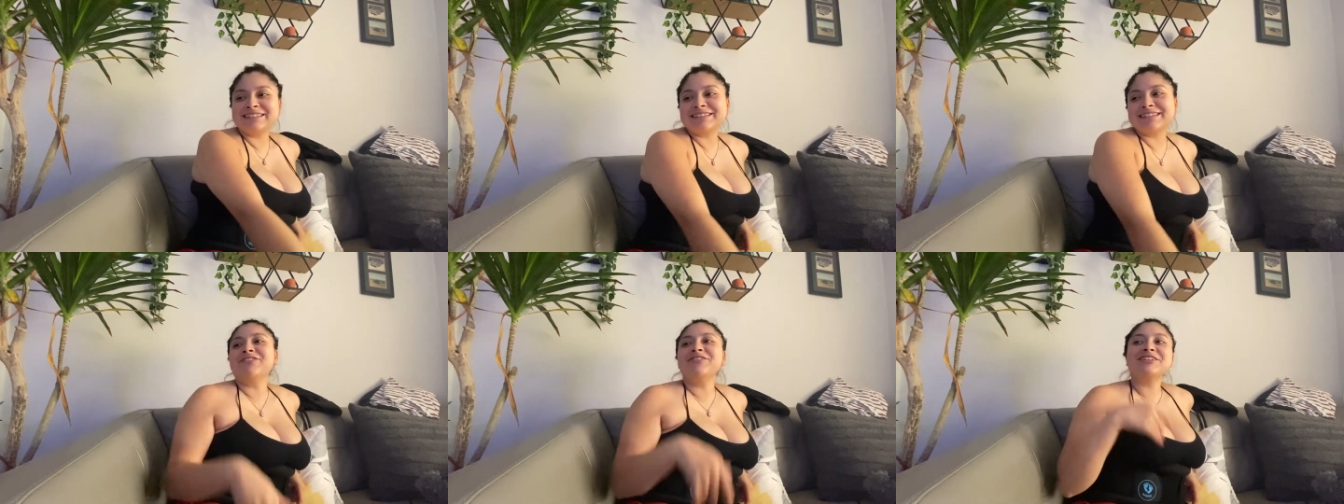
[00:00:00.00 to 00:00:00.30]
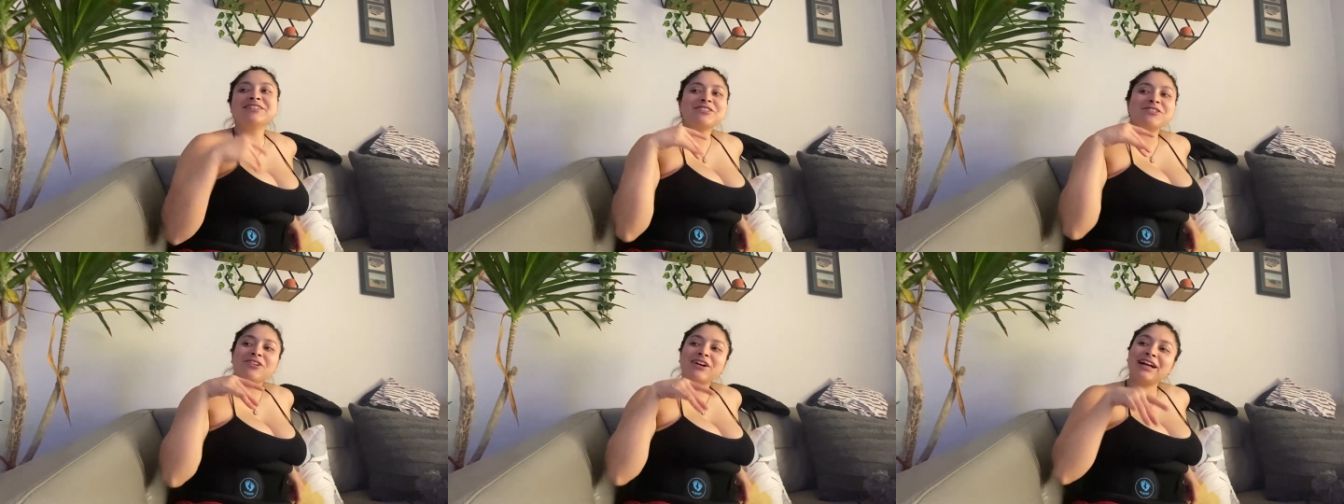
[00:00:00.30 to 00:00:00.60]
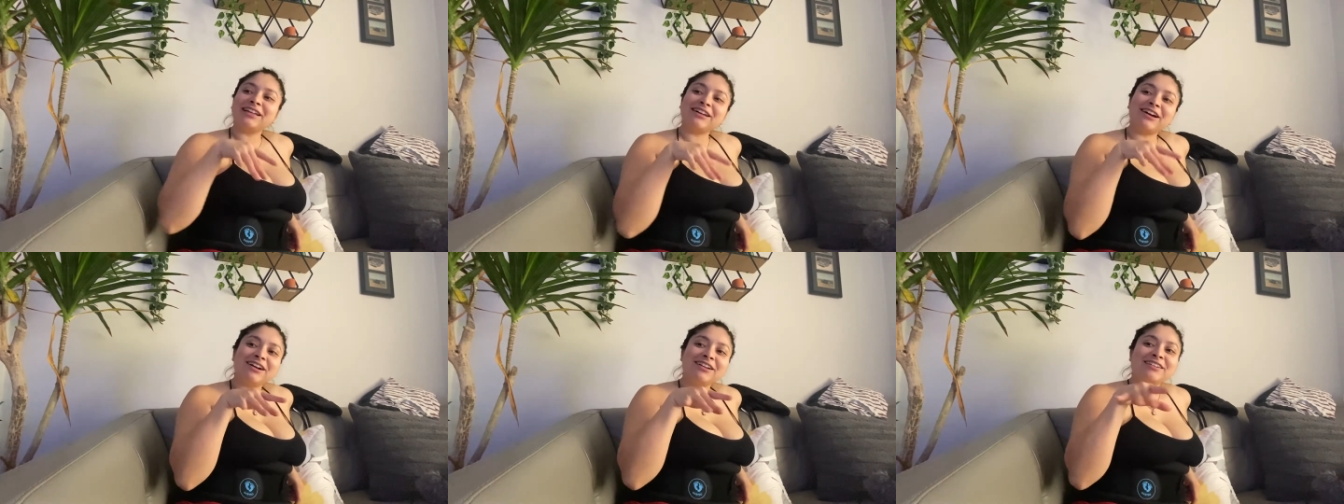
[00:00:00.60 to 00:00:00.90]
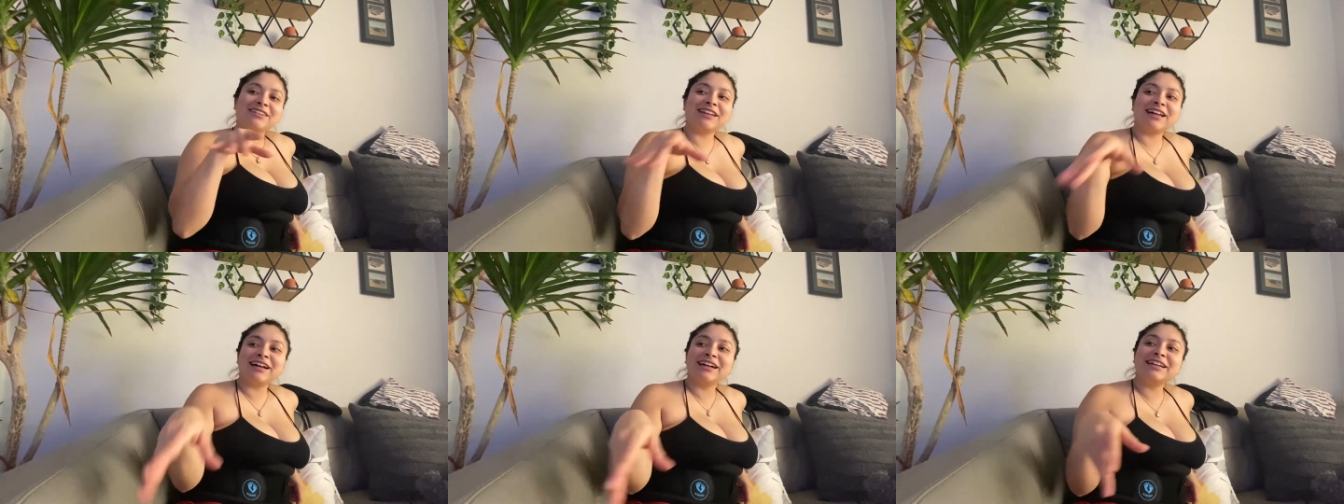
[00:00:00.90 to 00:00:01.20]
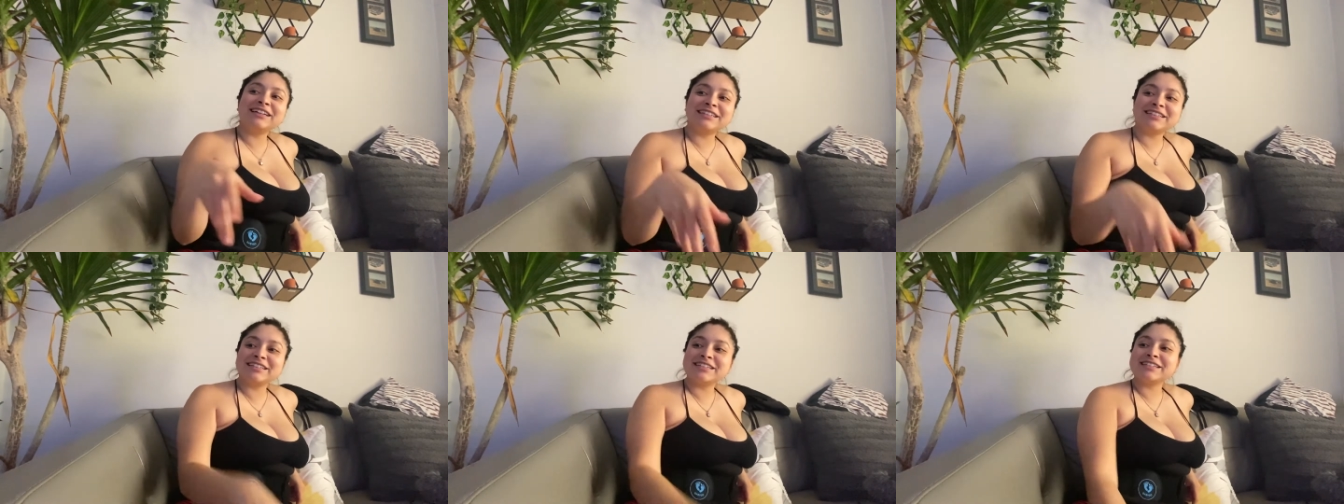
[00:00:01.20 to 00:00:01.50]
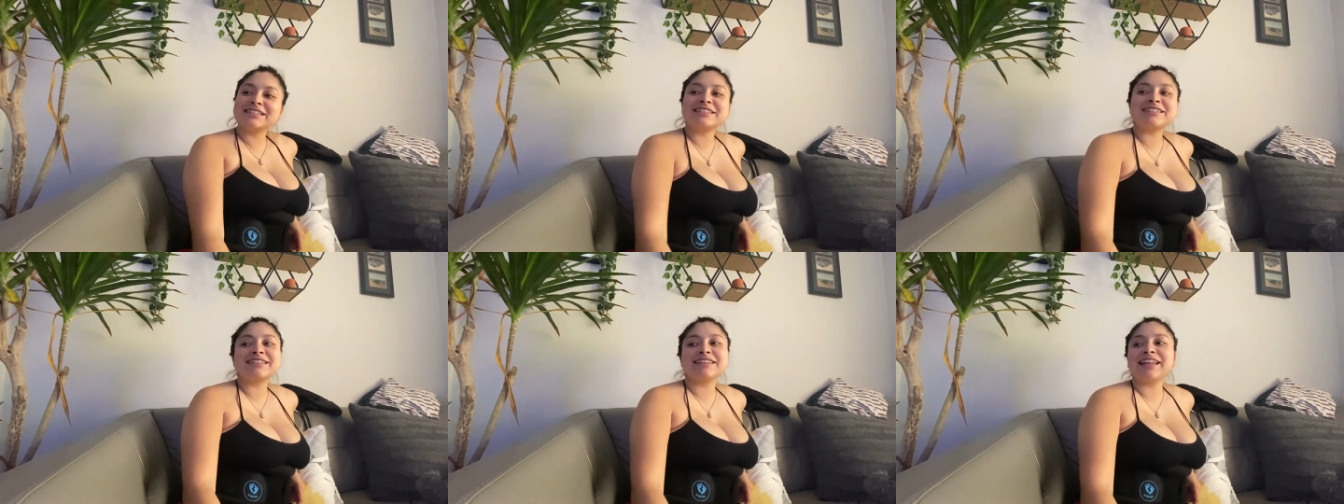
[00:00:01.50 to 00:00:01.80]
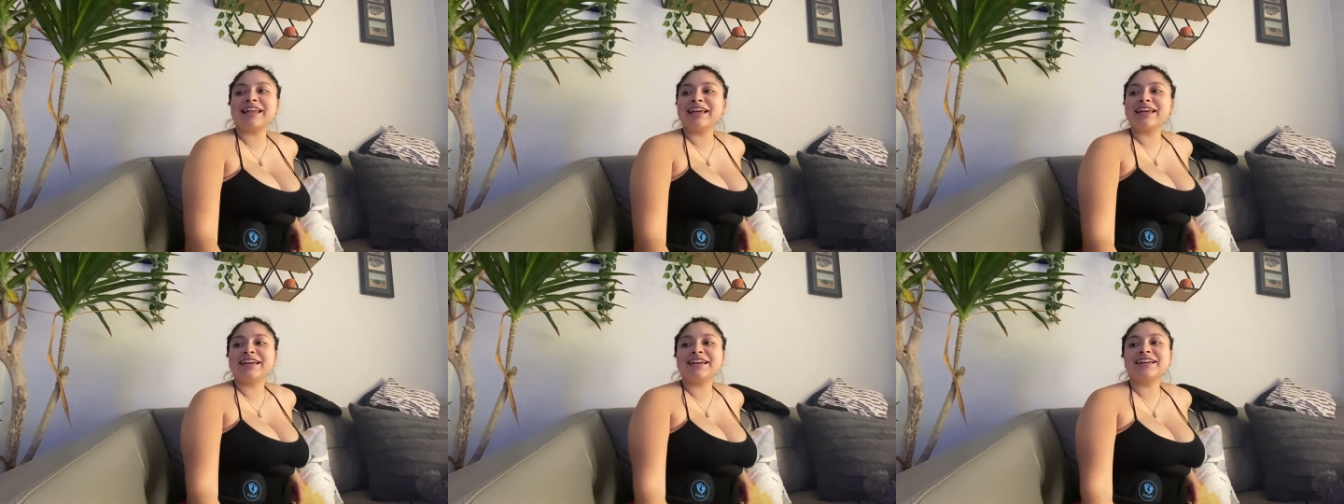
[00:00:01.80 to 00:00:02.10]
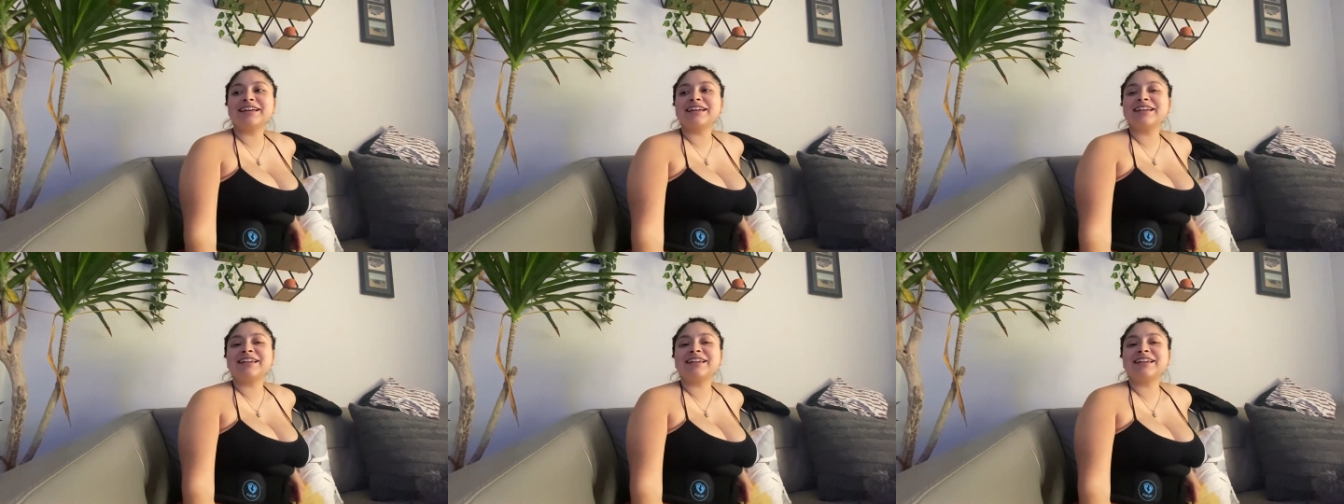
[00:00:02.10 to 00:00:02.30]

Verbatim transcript: We still got our luggages like